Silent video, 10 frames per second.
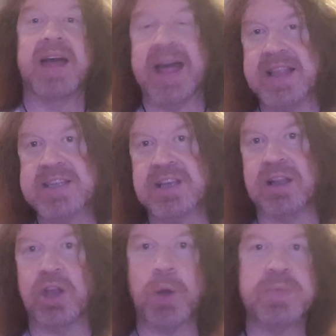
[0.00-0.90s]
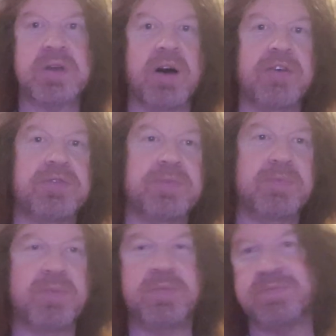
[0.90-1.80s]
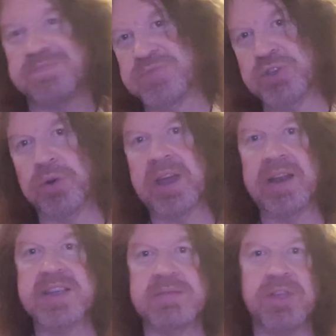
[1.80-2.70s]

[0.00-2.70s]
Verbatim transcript: Heads are lopped off, jugulars